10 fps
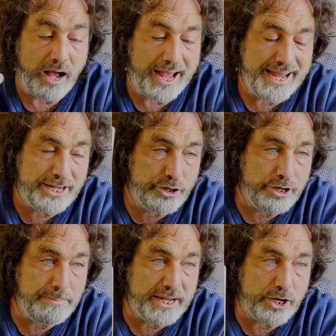It could
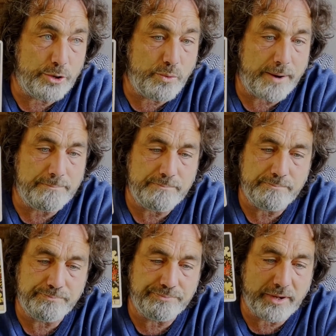it be a good one?
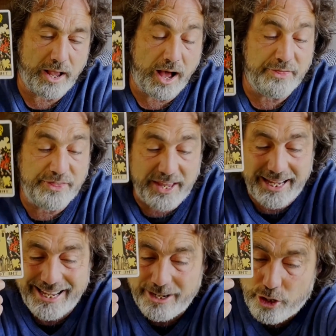I
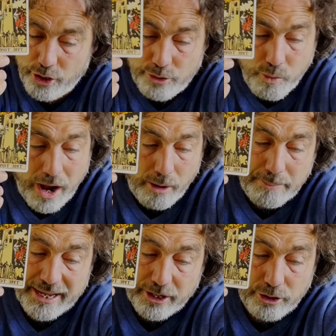think it could well
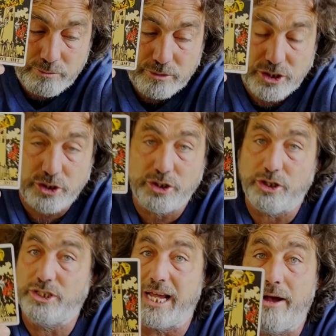be a good to
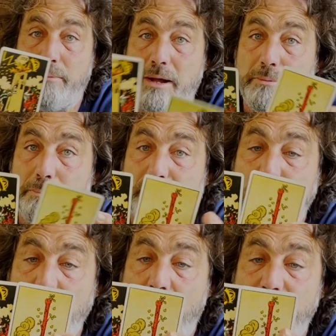good tower moment
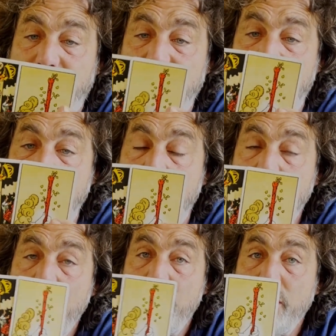because after that,
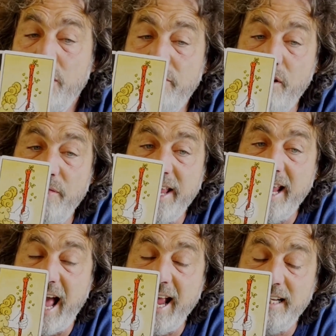you've got
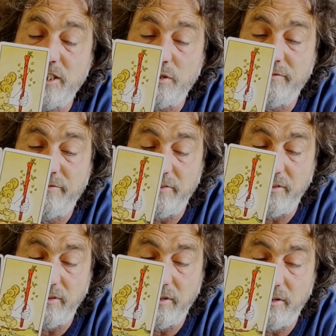the Ace of
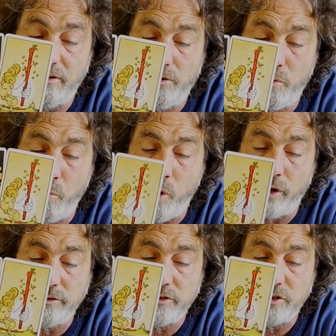
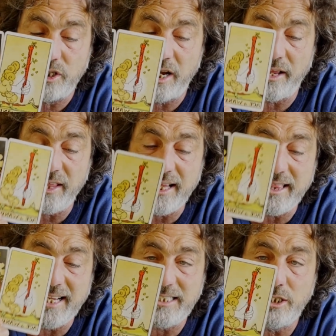Wands, and I
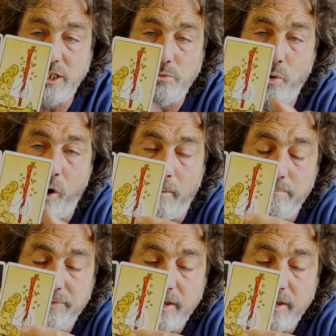think this is what